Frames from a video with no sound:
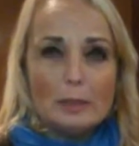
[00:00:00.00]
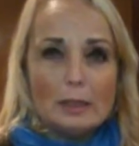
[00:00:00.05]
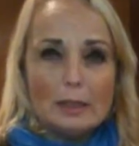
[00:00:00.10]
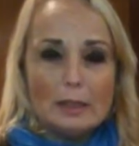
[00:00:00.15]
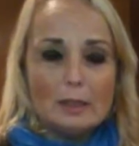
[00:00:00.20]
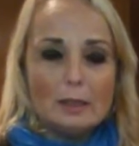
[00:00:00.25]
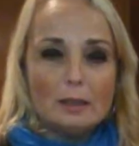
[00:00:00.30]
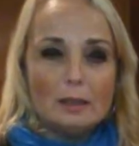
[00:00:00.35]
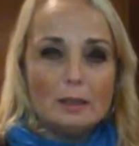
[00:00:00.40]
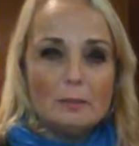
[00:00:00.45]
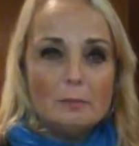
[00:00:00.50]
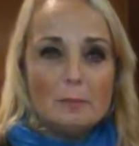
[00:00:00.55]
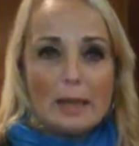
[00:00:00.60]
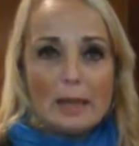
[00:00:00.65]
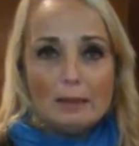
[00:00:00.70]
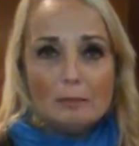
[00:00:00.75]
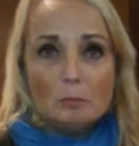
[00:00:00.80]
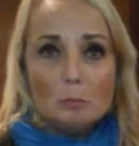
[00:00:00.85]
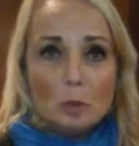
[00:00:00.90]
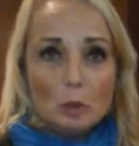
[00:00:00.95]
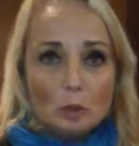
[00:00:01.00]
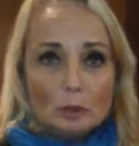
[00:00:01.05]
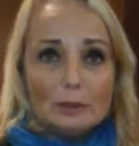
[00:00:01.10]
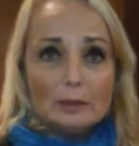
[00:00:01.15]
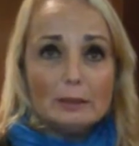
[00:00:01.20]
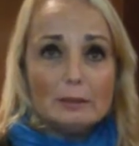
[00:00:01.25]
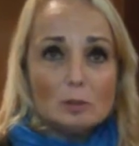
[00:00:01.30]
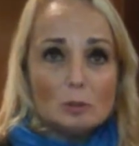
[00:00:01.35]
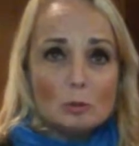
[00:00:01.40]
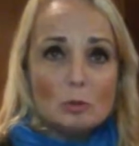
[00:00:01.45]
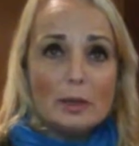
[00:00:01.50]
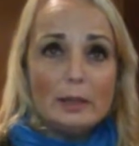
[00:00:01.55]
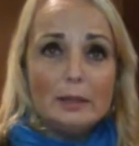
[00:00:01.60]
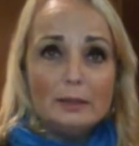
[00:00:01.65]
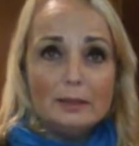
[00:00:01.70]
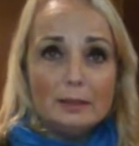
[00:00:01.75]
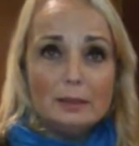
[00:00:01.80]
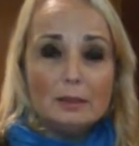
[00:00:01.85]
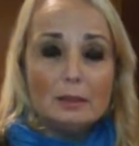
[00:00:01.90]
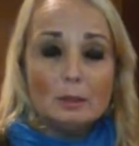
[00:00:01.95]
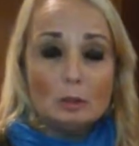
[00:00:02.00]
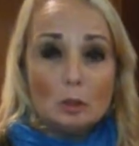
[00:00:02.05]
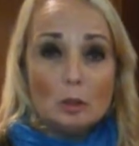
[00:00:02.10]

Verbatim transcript: but Malta is quite uh,